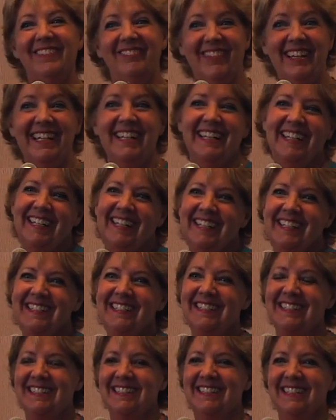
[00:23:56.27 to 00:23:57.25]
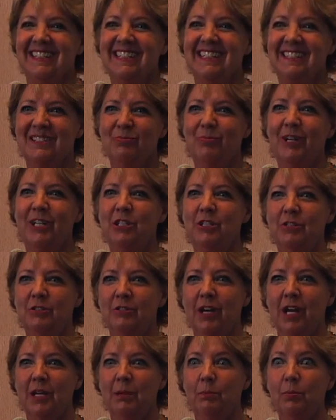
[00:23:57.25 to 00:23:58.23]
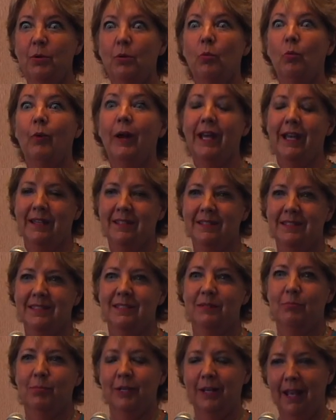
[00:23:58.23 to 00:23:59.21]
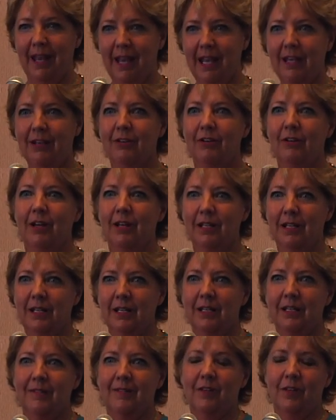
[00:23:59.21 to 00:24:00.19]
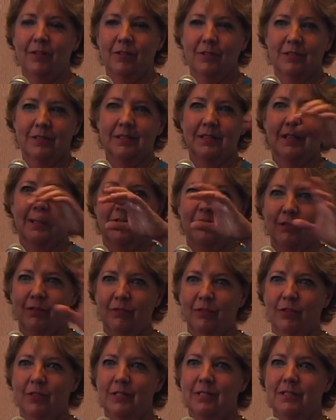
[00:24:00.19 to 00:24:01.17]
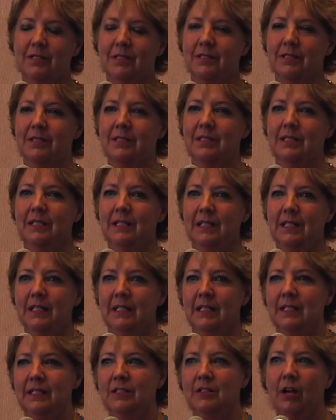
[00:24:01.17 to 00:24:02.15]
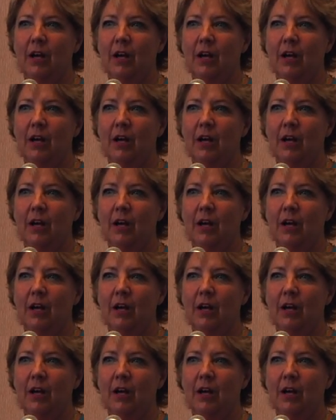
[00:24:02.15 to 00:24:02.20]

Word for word: But it's, it's when you try to put weight, put an anchor on any of those other voices. Is